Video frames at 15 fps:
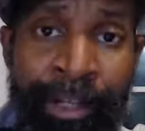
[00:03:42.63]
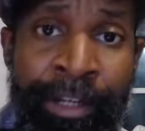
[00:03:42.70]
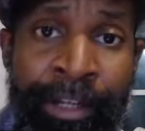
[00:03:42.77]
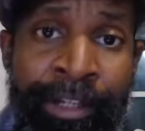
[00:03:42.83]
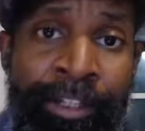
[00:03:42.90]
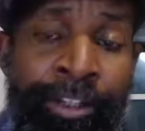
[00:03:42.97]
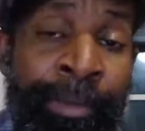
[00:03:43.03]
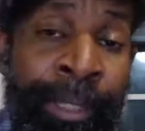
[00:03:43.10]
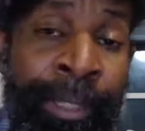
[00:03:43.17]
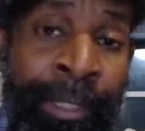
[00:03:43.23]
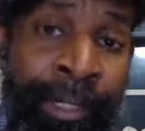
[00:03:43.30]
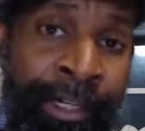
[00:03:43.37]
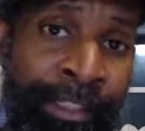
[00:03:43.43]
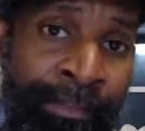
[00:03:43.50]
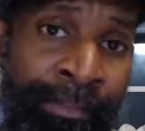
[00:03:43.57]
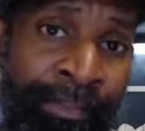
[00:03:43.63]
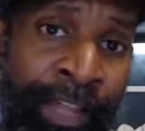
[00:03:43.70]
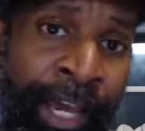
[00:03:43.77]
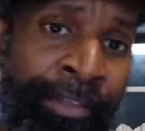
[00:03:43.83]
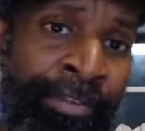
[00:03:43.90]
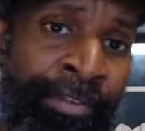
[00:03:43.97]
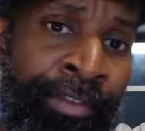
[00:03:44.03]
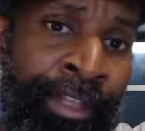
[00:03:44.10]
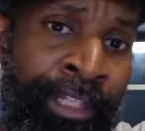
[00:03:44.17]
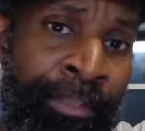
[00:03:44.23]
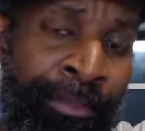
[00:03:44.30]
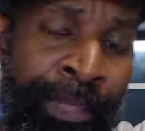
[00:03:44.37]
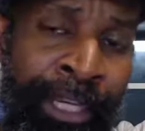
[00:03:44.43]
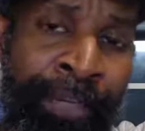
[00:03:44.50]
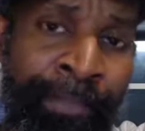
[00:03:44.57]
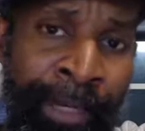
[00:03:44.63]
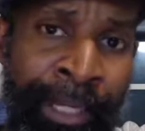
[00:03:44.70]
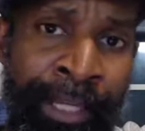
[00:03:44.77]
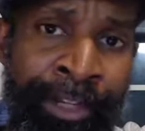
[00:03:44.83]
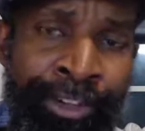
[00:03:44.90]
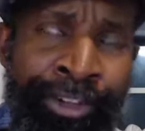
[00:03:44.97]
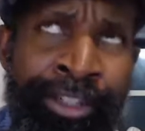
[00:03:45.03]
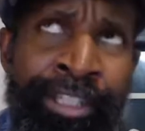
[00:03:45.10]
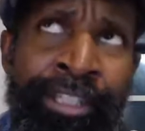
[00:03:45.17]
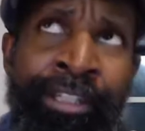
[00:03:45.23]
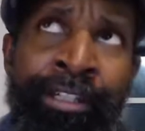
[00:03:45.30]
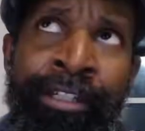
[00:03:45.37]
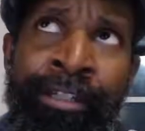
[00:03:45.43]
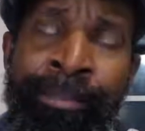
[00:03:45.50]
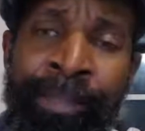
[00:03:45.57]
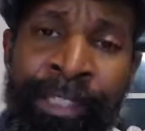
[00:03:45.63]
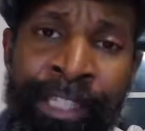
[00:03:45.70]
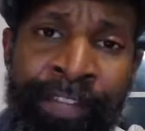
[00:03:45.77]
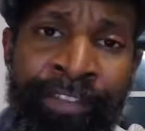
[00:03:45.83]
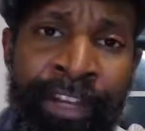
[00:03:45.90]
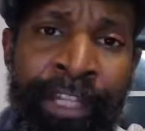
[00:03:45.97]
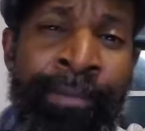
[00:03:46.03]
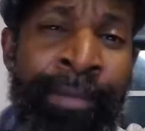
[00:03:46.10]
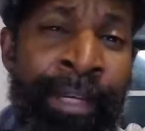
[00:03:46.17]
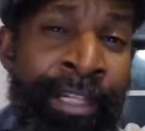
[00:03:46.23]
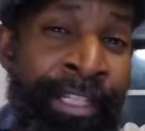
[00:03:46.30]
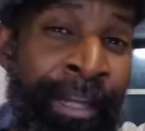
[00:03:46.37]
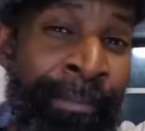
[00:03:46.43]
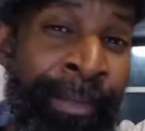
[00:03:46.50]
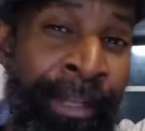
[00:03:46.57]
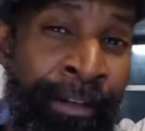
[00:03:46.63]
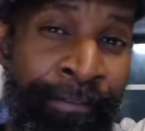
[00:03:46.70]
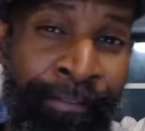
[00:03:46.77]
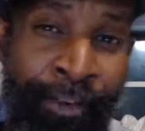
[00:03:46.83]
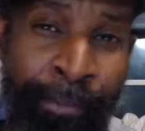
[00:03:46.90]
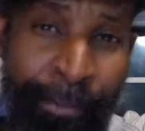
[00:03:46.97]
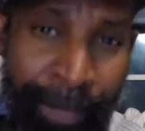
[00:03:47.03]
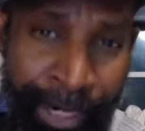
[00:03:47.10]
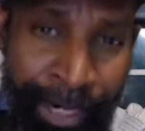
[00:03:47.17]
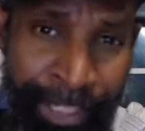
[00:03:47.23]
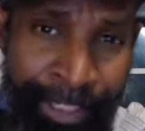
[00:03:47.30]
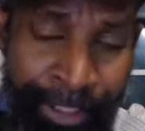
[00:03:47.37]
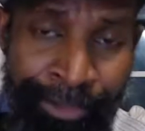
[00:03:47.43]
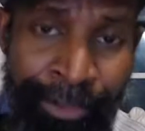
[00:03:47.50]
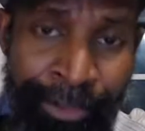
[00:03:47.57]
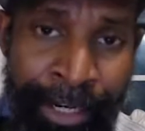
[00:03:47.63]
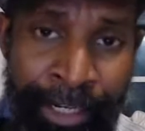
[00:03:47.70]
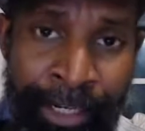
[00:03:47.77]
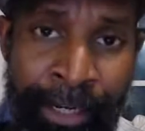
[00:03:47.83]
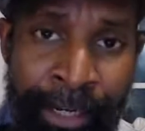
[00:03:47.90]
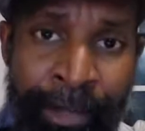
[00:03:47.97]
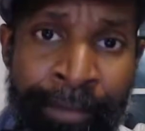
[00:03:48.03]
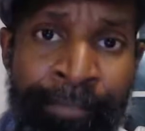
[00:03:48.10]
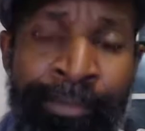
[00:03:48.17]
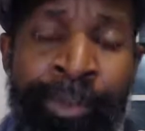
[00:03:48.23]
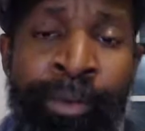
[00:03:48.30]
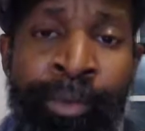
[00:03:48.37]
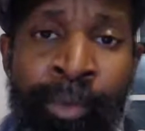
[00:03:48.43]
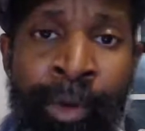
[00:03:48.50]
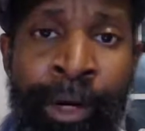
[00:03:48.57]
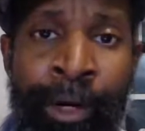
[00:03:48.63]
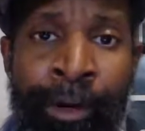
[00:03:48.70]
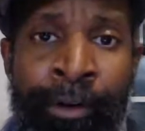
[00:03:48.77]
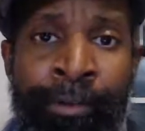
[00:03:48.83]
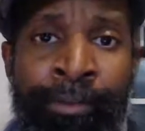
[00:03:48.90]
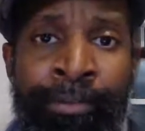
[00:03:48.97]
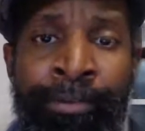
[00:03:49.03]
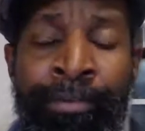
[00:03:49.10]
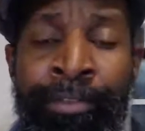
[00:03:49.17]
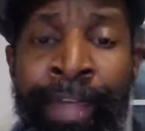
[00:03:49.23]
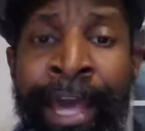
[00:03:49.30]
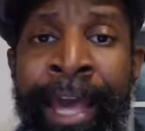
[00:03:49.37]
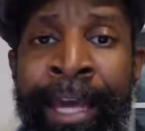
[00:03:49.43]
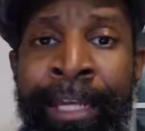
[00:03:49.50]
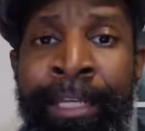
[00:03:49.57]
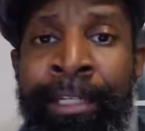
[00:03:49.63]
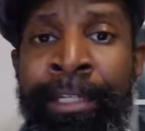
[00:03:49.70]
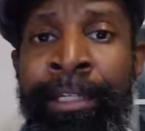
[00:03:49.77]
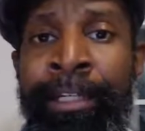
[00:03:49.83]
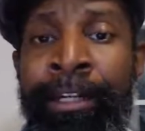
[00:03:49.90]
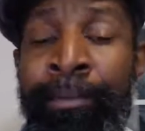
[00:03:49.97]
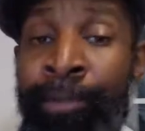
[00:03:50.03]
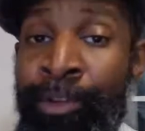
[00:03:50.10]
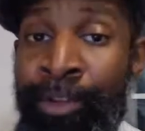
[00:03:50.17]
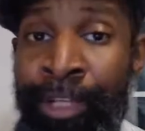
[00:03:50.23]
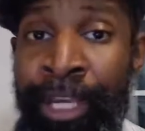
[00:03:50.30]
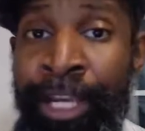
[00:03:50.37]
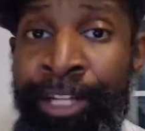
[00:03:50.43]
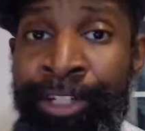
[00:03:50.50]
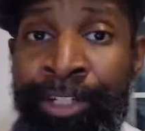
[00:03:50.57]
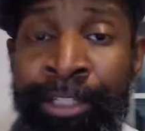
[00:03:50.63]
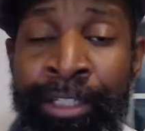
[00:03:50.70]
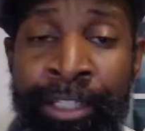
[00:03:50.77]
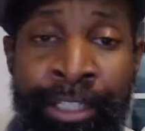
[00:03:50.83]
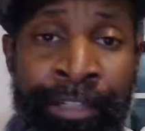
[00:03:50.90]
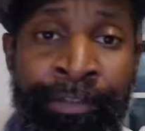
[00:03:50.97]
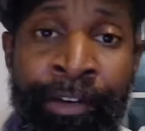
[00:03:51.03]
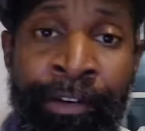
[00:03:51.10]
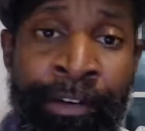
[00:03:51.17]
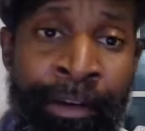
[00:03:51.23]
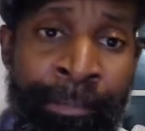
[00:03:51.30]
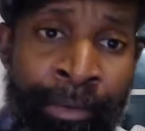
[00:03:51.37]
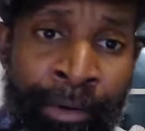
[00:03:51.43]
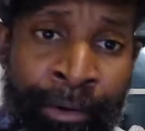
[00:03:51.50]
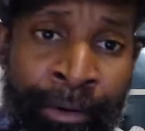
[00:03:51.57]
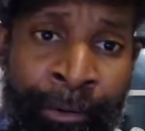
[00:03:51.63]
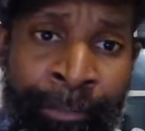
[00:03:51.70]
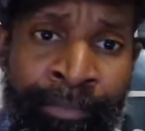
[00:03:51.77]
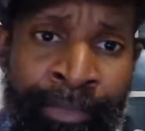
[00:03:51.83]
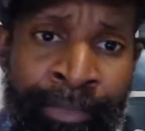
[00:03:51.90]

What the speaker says: So because of that, this piqued my interest specifically because I'm in a few projects right now where that communication is very important.